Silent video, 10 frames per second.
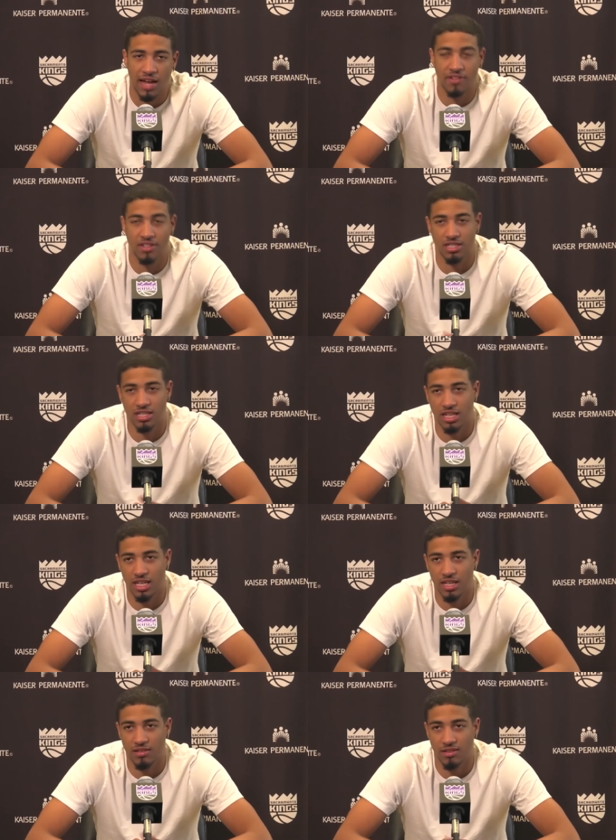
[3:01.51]

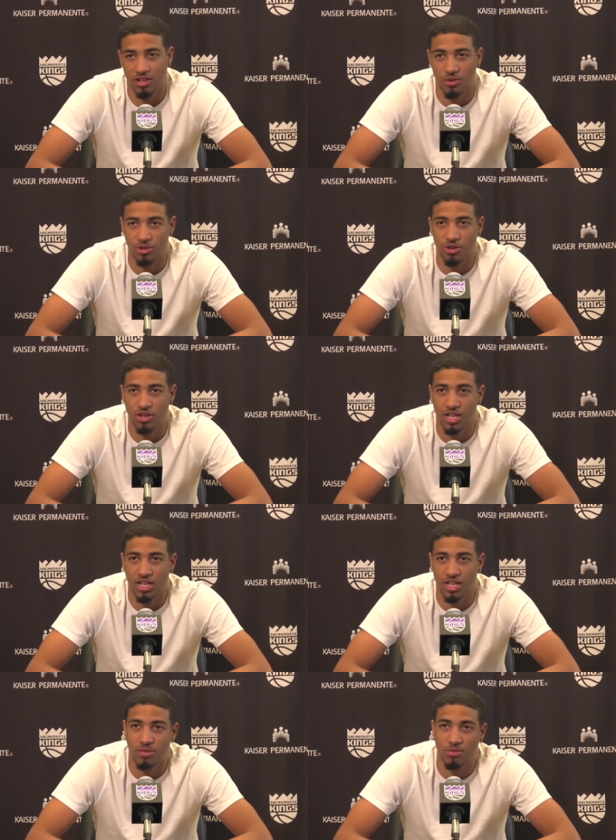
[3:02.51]
obviously you know when you get in the
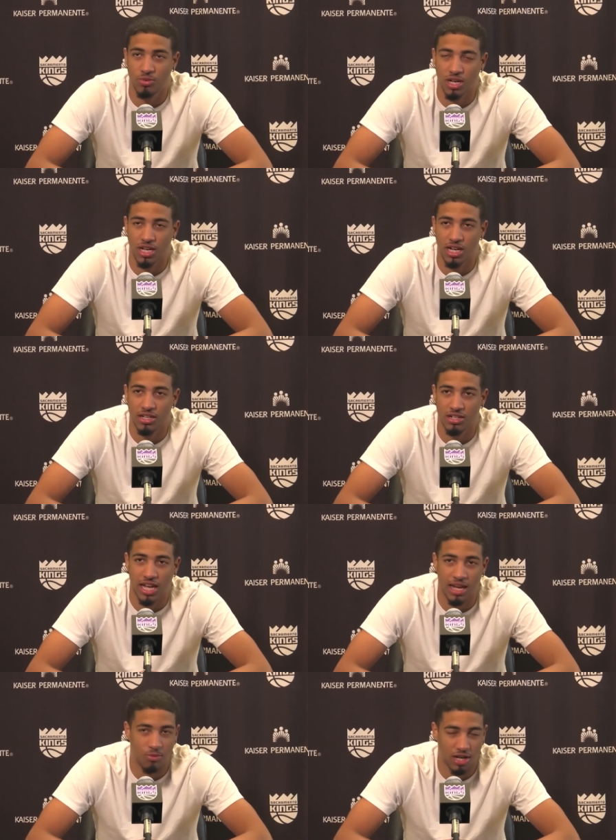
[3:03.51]
gym you're working on your
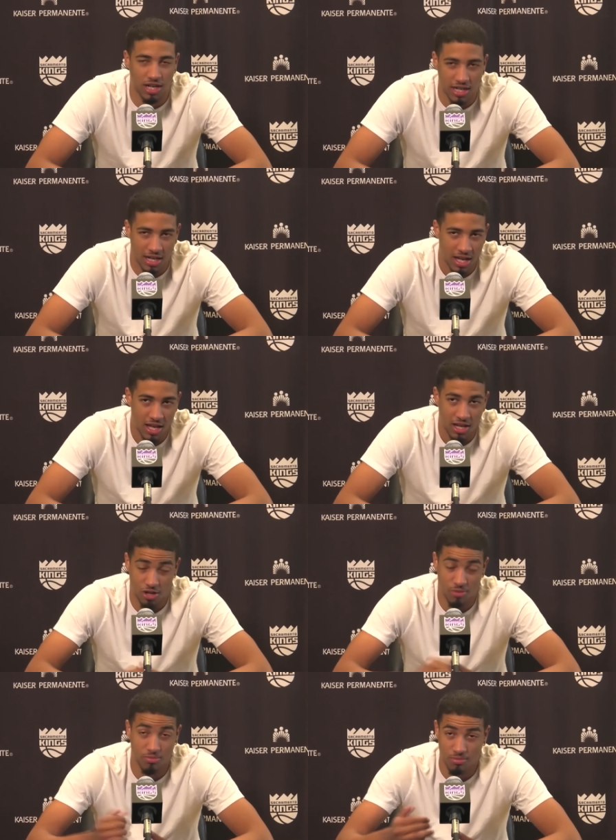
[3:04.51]
game working on
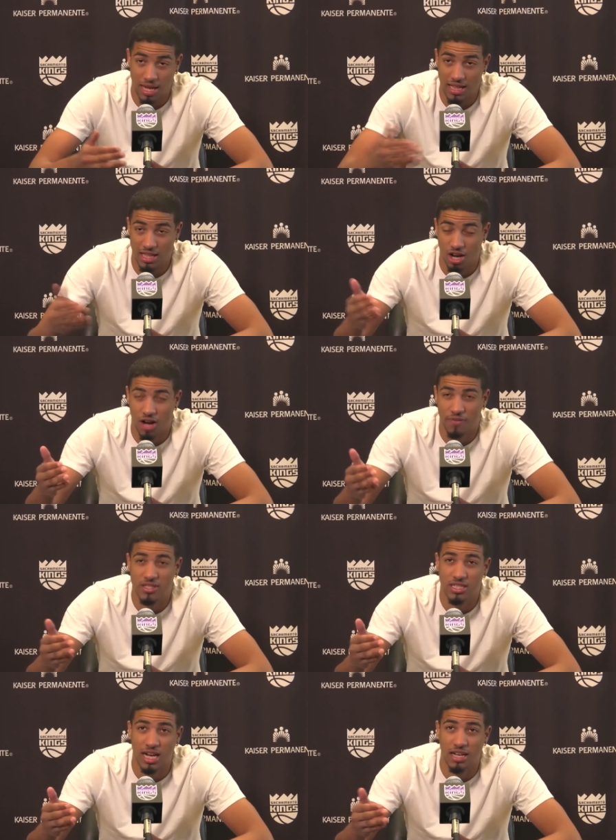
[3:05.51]
you know mainly the
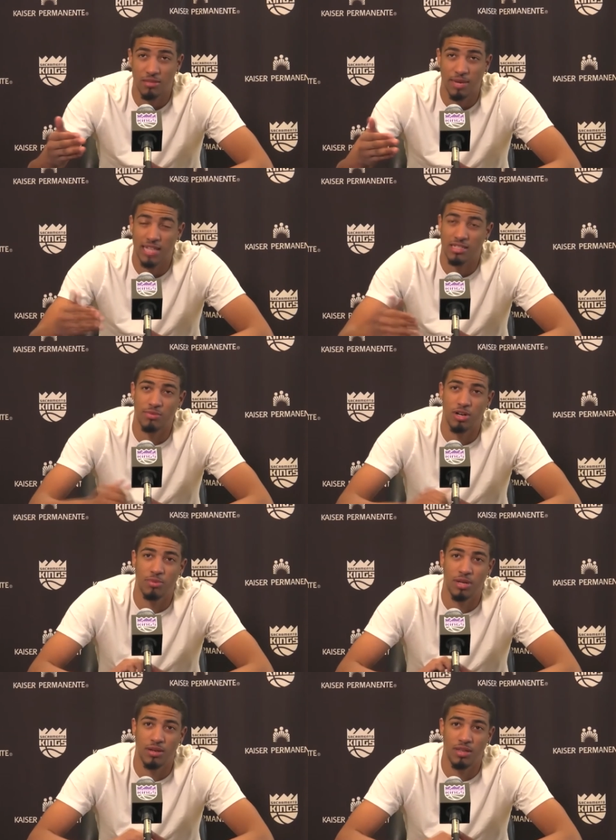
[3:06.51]
offensive side of the basketball
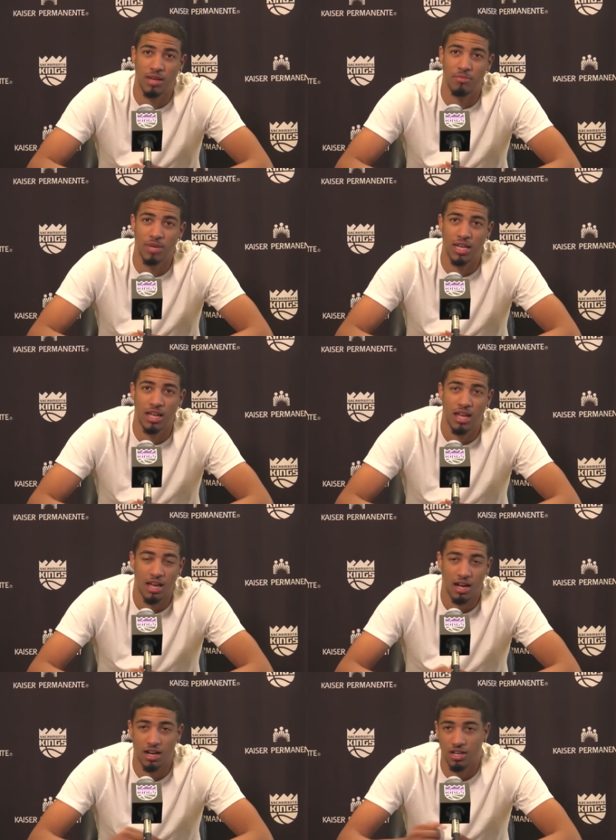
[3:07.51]
but them being
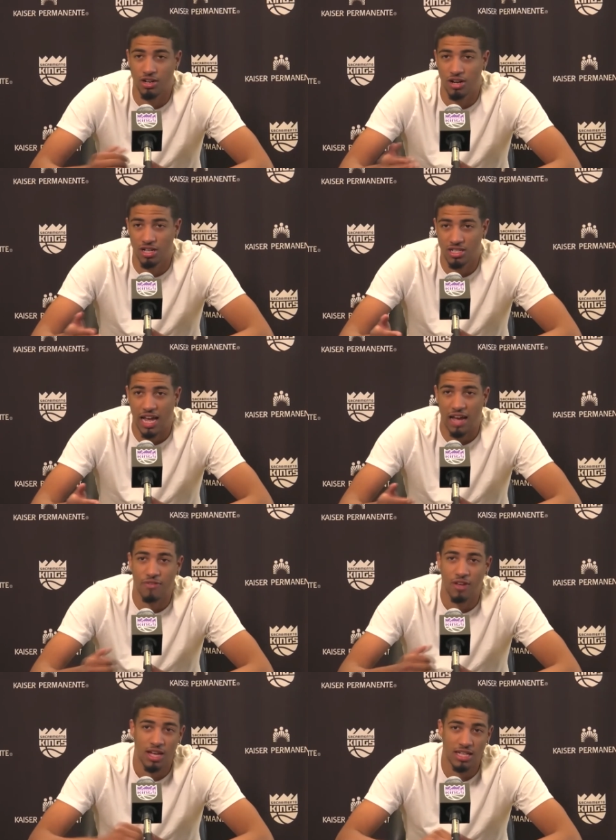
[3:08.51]
uh, you know our
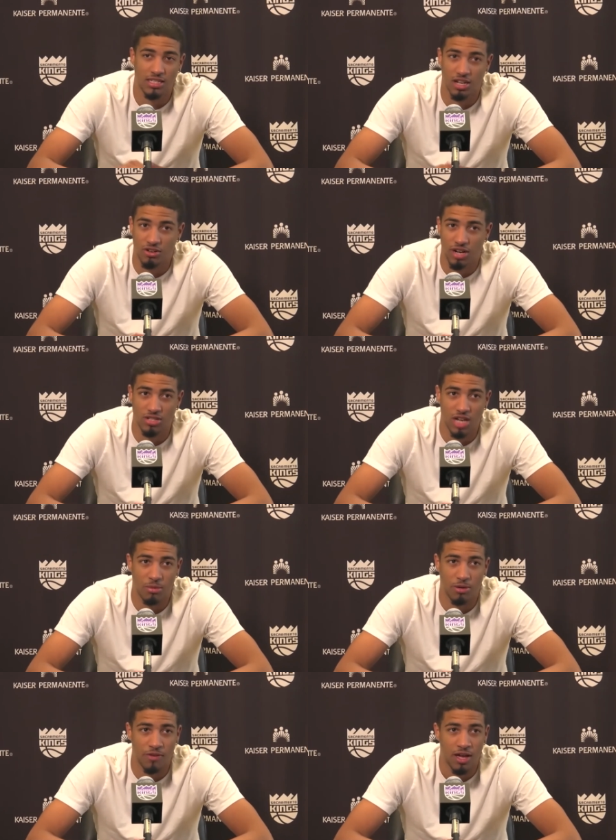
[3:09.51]
staff has done a great
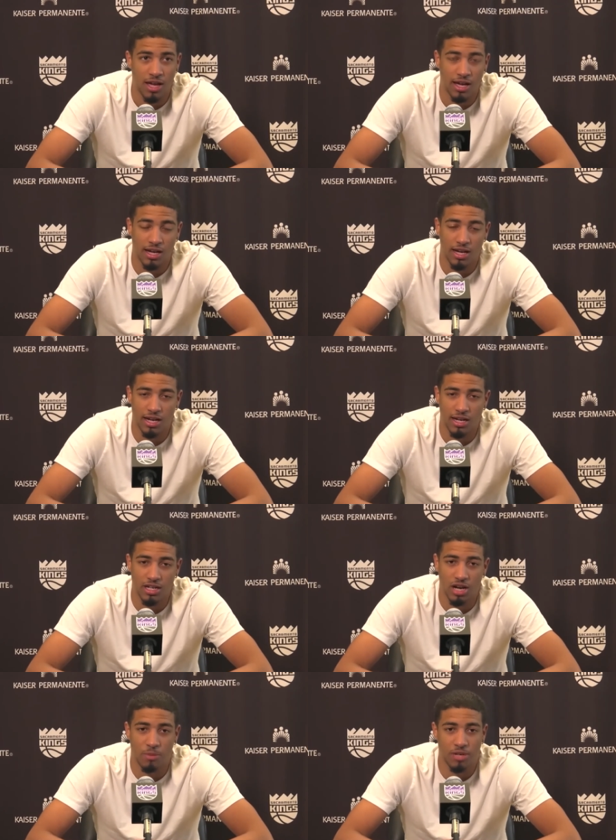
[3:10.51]
job of uh,
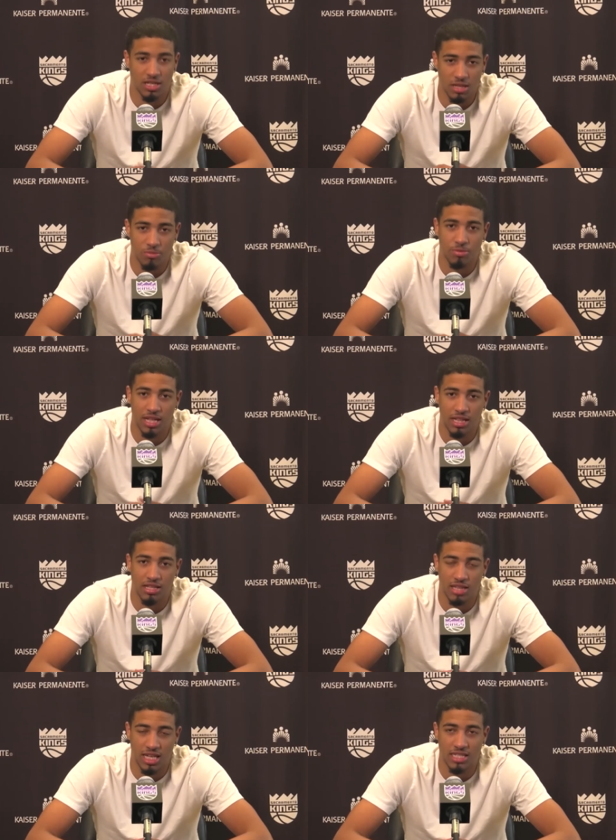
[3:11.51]
you know helping us implement
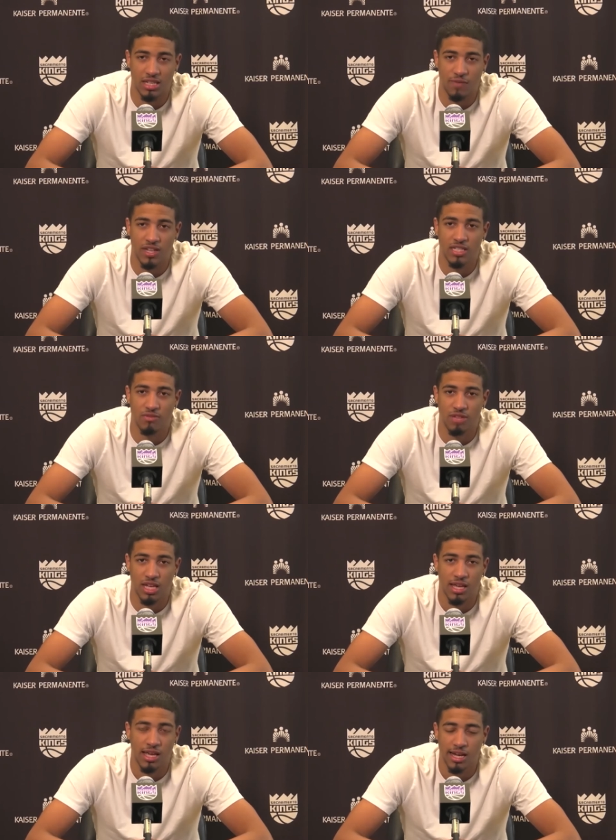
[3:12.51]
things
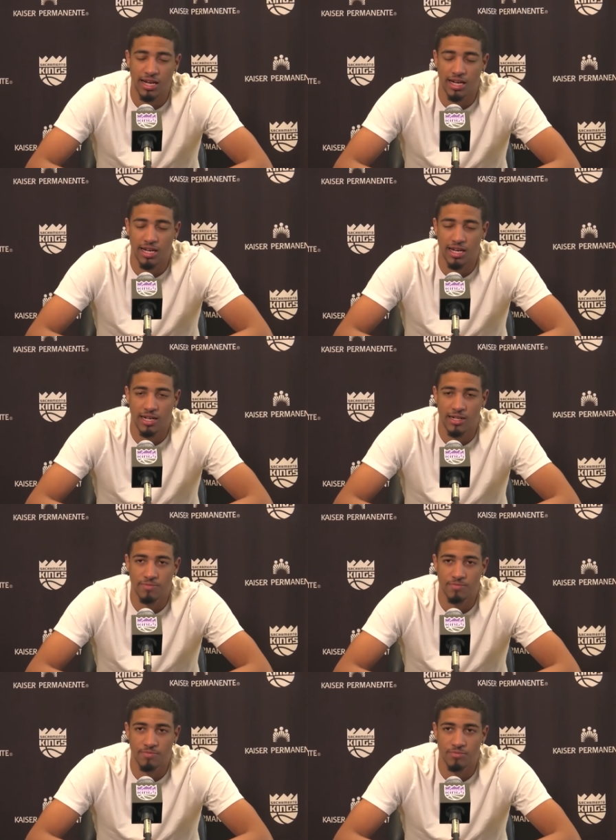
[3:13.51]
defensively uh,
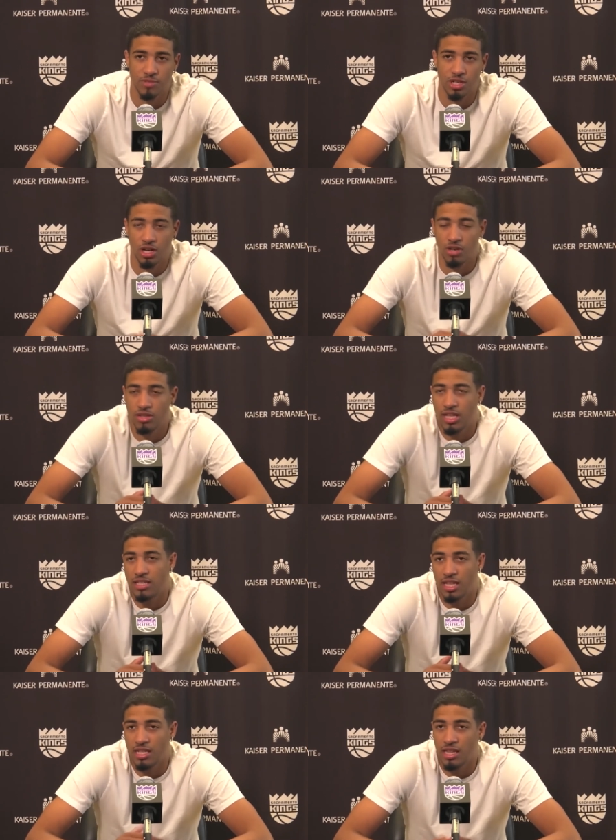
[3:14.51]
you know
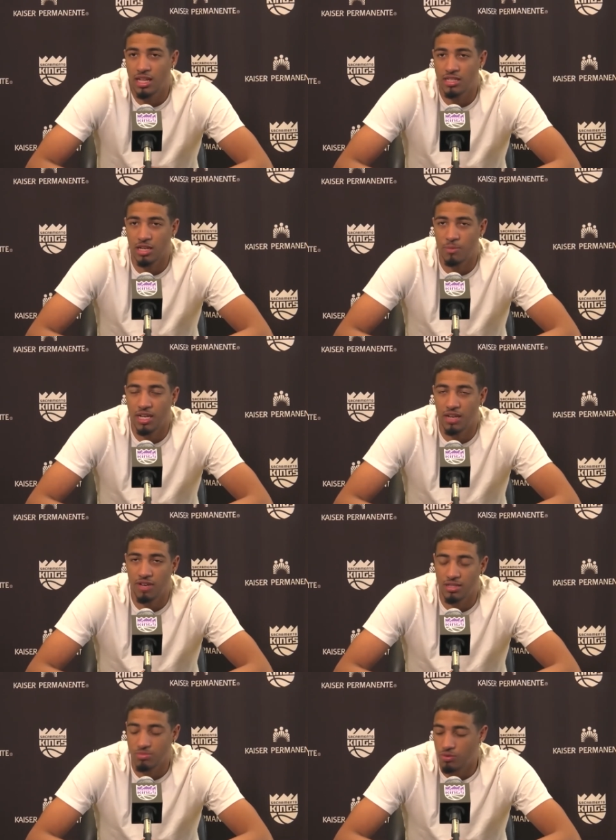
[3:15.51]
that, that that's going to pay
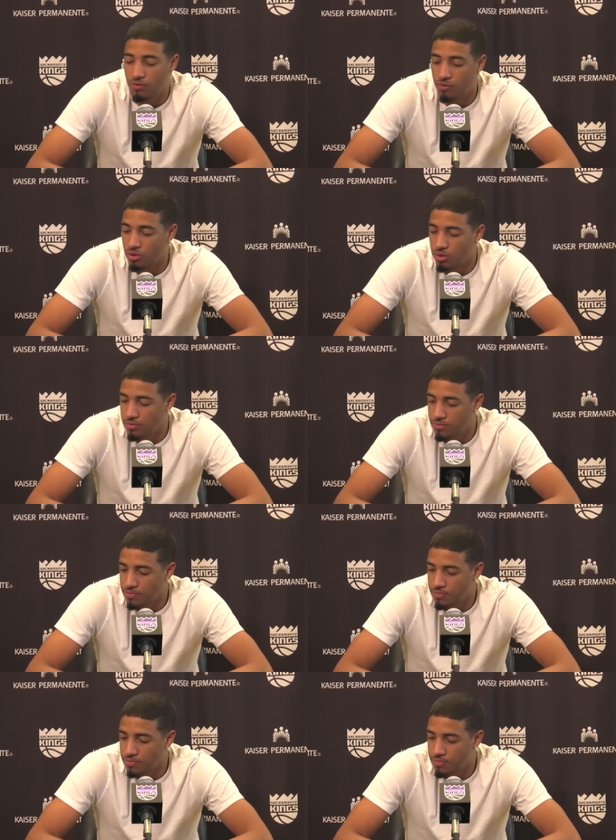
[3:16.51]
dividends moving forward